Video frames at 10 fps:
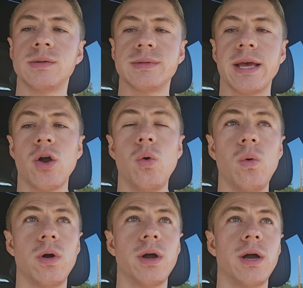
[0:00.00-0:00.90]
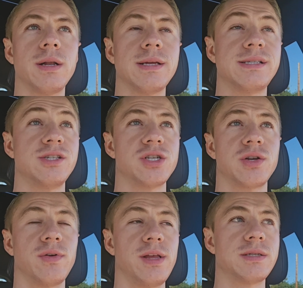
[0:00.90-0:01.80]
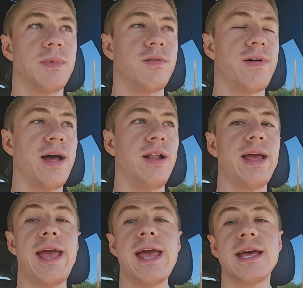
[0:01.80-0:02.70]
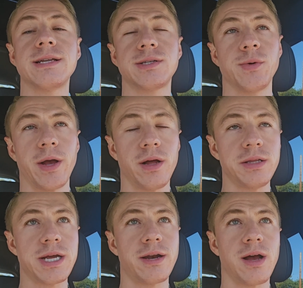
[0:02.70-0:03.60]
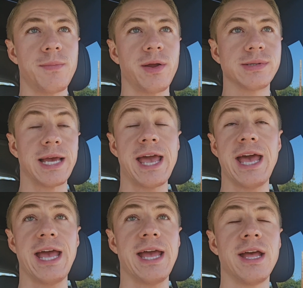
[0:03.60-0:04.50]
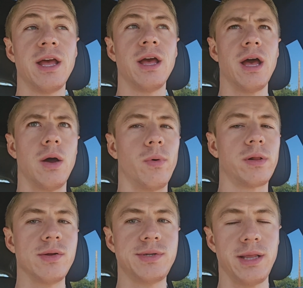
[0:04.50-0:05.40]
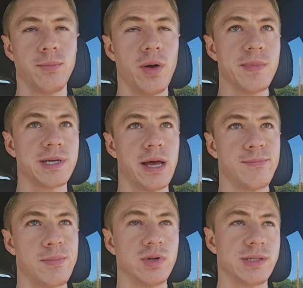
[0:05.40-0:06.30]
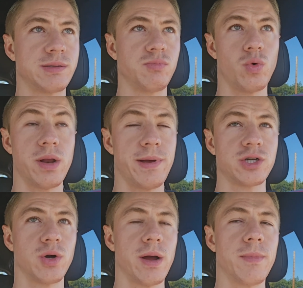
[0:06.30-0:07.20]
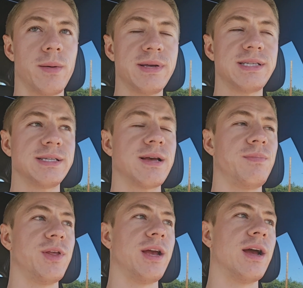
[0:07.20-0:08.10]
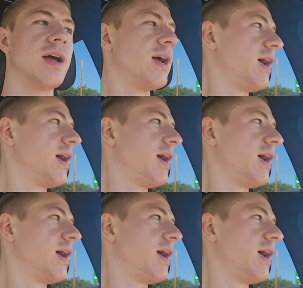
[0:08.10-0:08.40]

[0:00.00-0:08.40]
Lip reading: So it's like, or this is just a really small file. And so I called the title company, was like, hey, we're close to the appointment time, just want to make sure I'm not missing something.